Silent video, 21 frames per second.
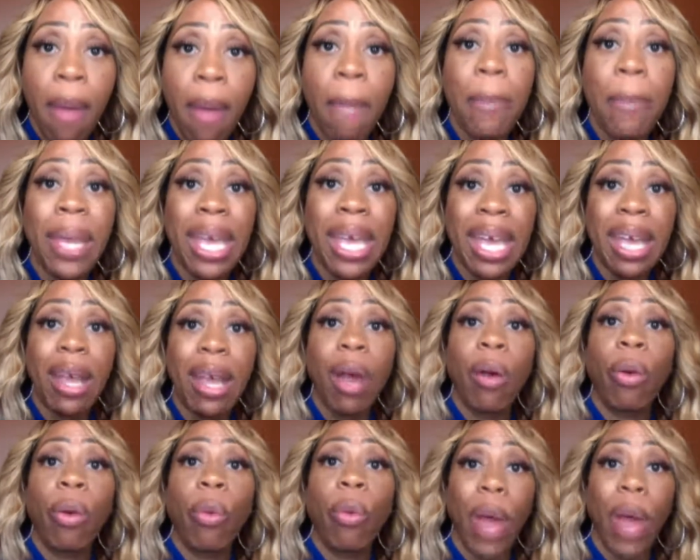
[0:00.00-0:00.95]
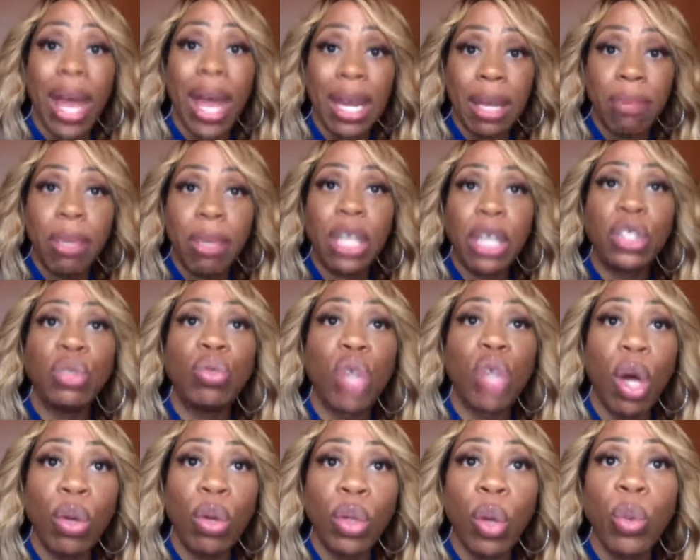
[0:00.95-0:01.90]
Be ready because you
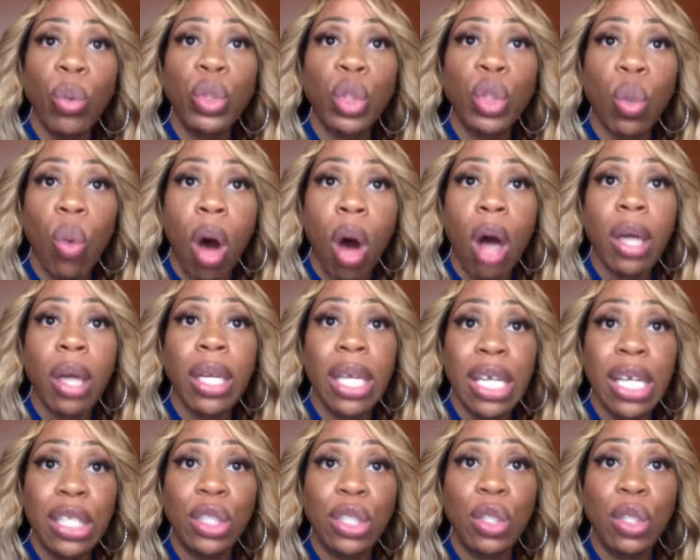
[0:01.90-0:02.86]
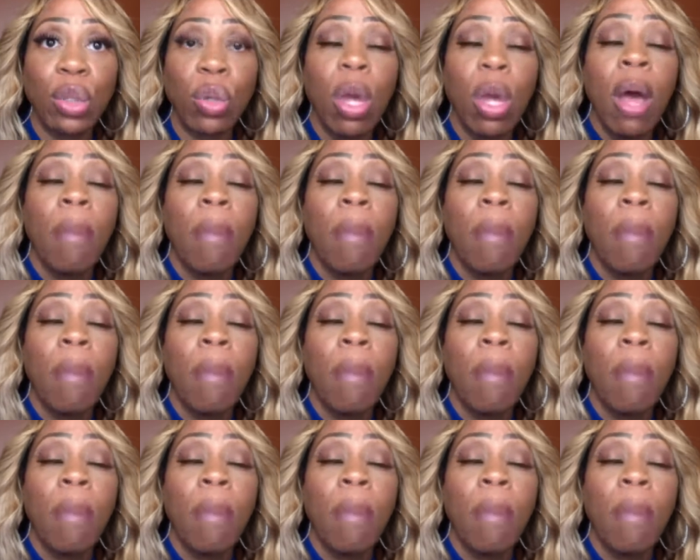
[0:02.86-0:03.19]
don't know what you're walking into.